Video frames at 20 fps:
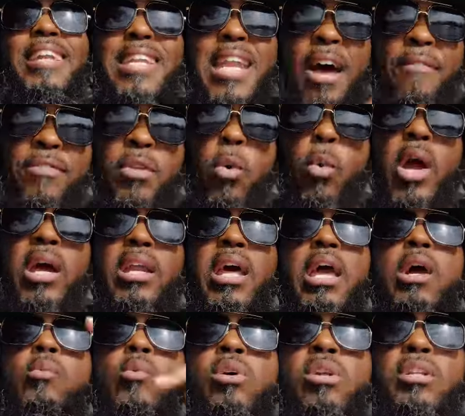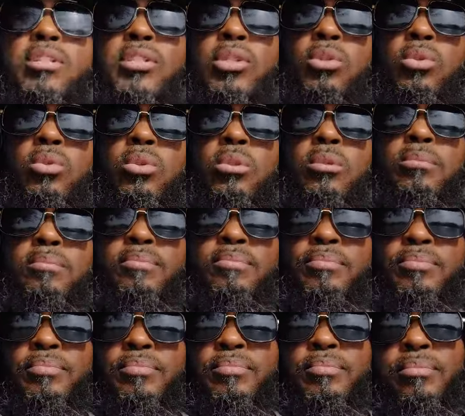not the way they wanted to
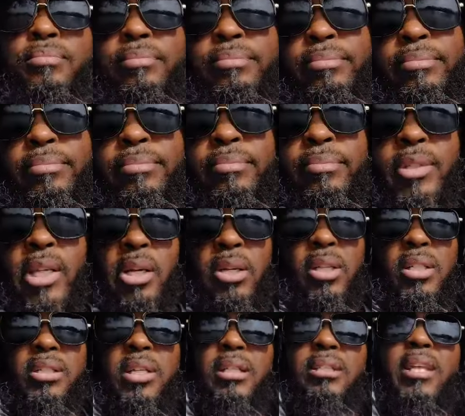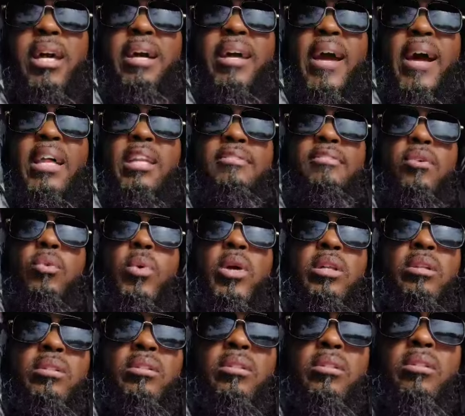take that kind for
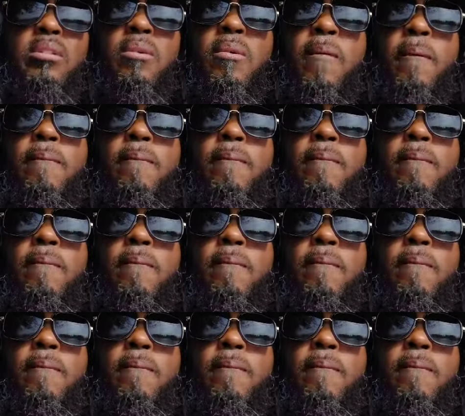weakness.